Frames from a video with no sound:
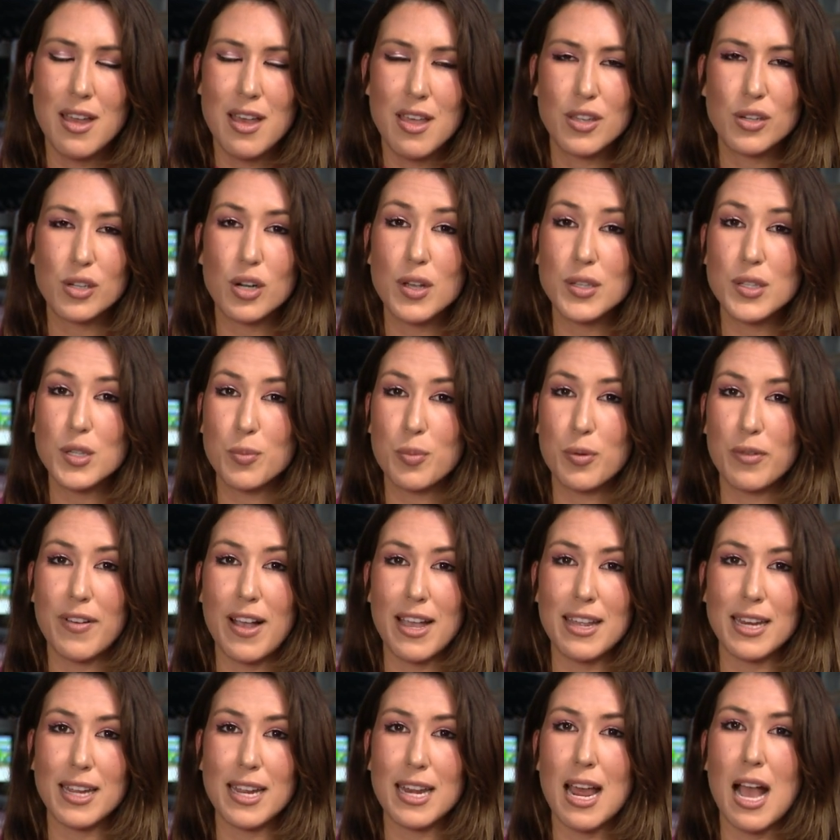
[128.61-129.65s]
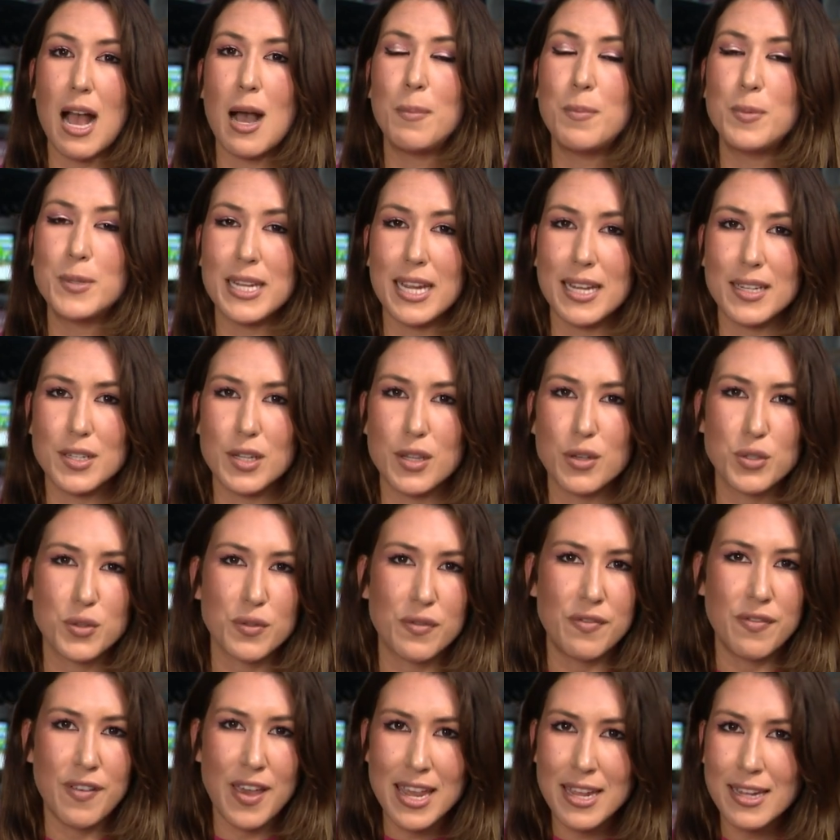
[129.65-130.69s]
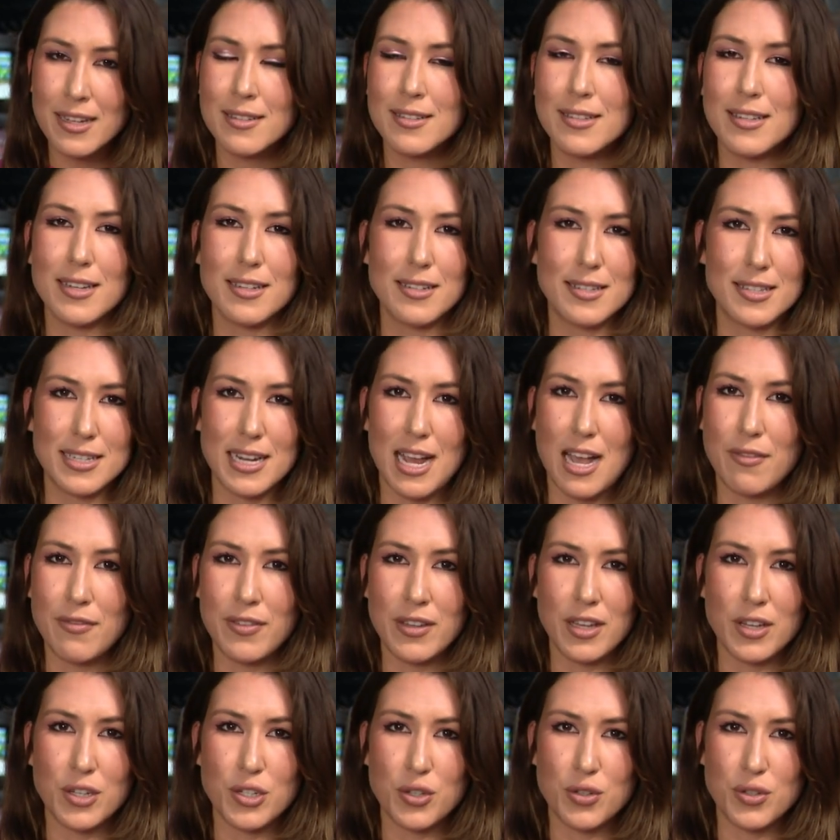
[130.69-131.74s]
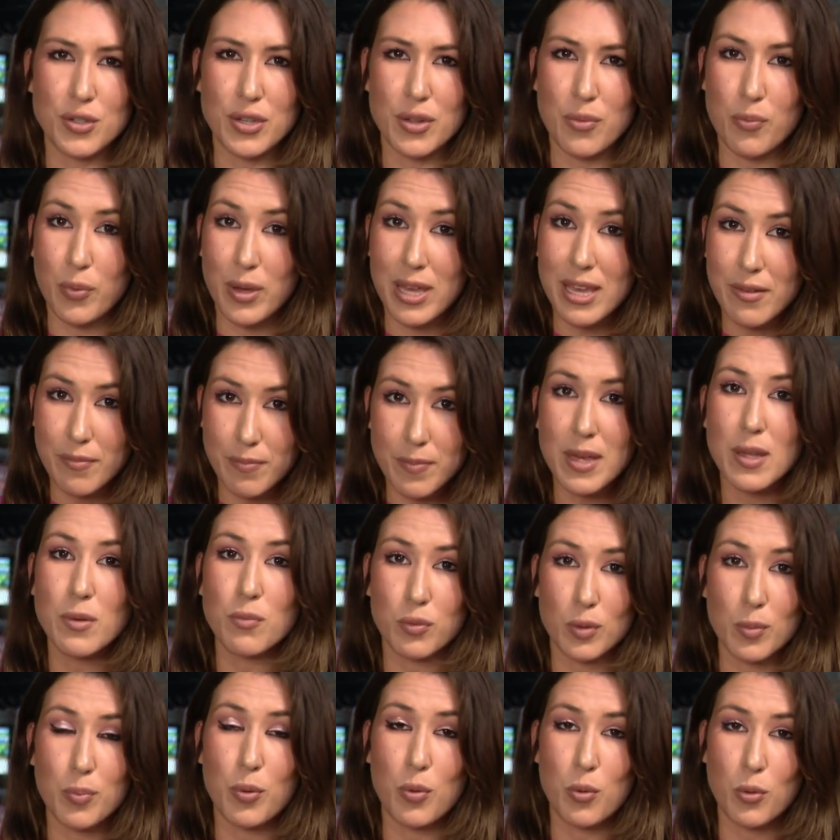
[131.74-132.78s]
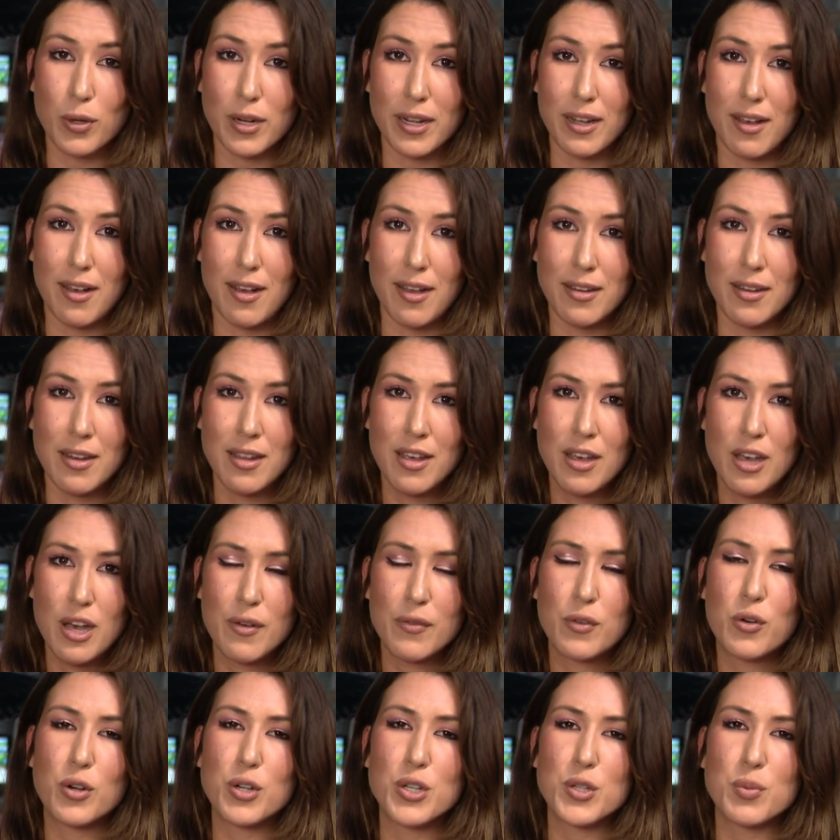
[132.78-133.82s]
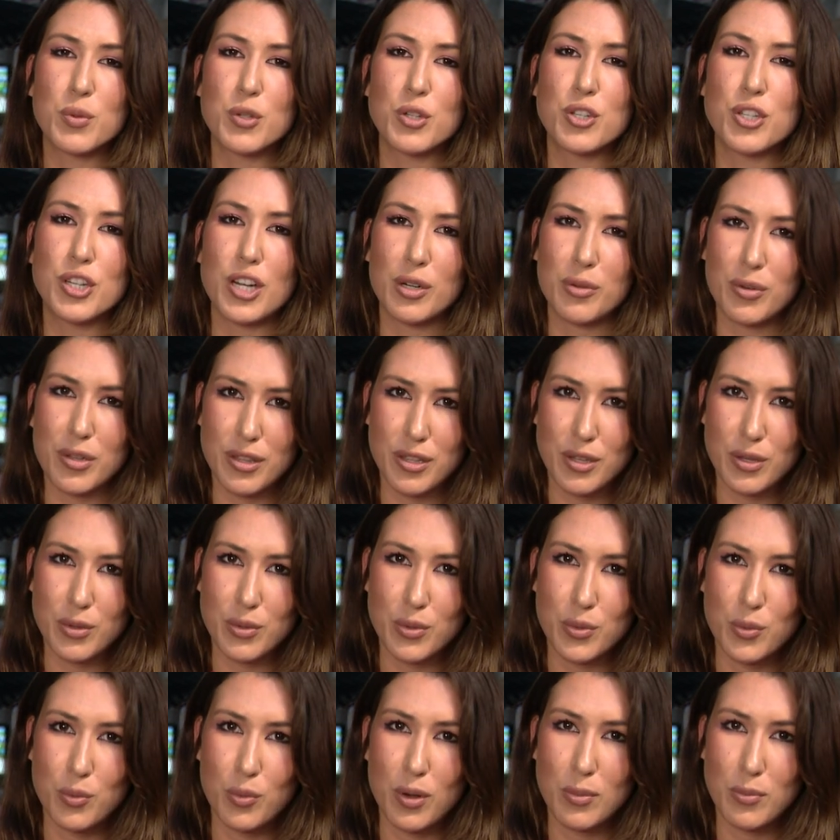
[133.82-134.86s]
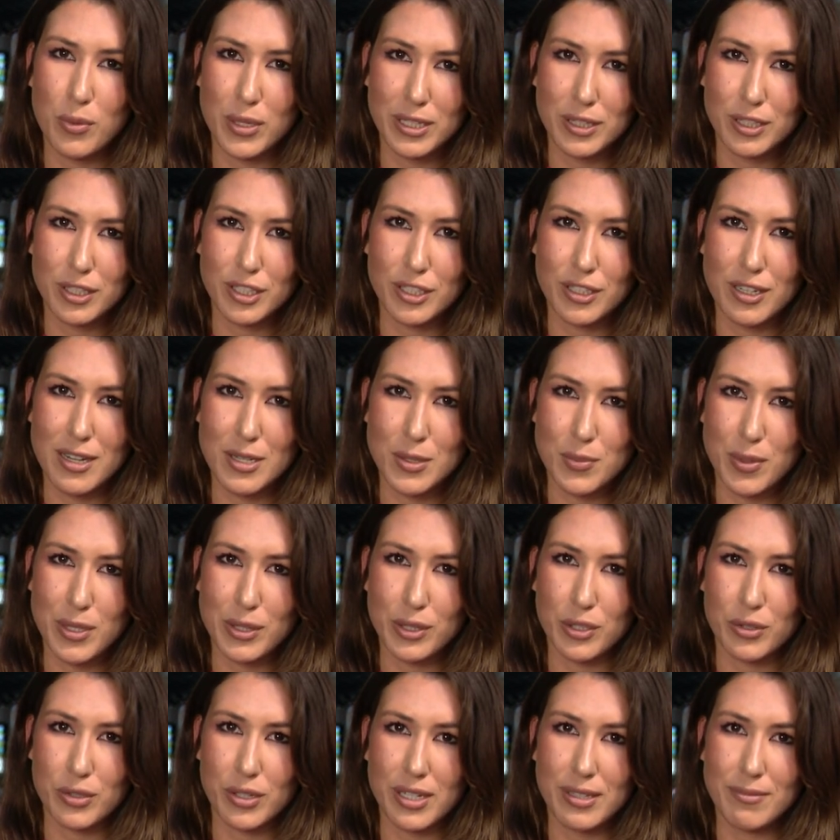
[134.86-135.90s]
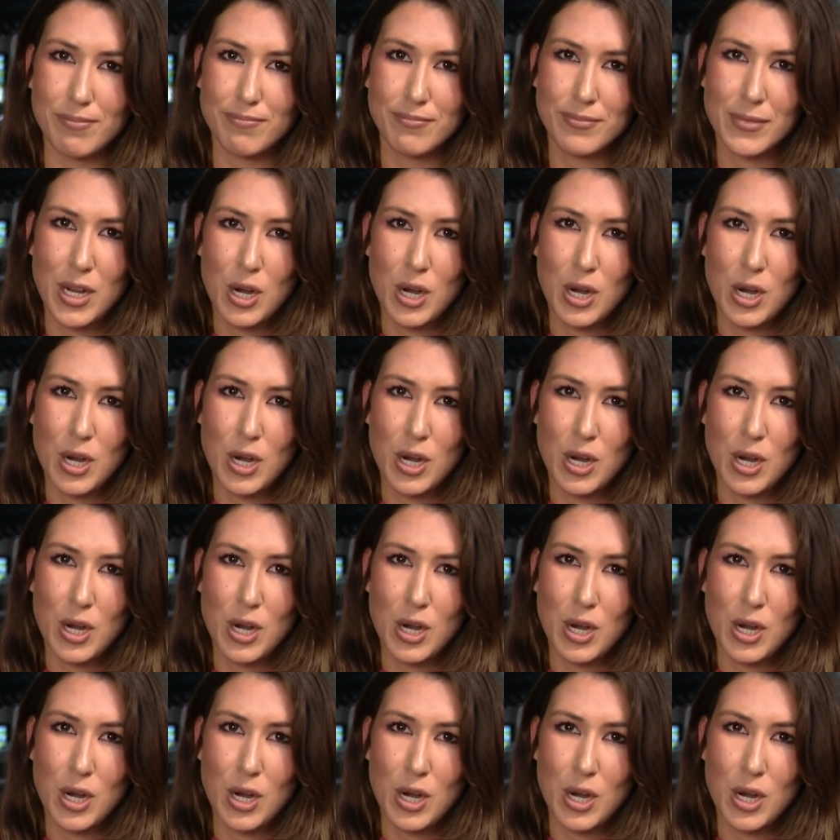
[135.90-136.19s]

They're also providing an update to those vacancy and staffing issues that we have been reporting on. Of course, we'll share with you what we learn as we learn it.